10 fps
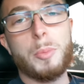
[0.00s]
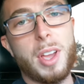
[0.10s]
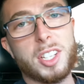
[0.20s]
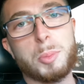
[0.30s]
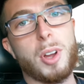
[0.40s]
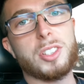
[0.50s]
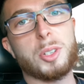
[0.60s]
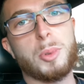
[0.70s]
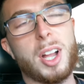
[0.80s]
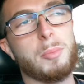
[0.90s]
I'm not
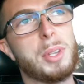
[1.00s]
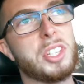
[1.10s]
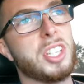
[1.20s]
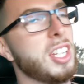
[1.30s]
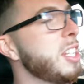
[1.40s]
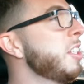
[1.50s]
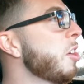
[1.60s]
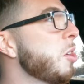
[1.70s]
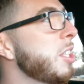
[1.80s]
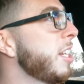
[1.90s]
sponsored by BC.
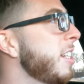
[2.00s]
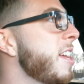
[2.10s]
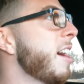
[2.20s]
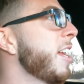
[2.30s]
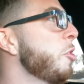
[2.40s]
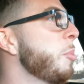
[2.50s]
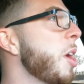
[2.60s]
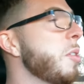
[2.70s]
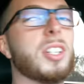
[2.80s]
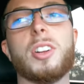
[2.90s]
No, they did not help
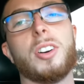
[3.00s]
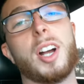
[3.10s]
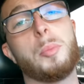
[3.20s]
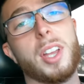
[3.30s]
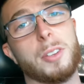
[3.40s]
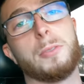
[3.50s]
out at all. I paid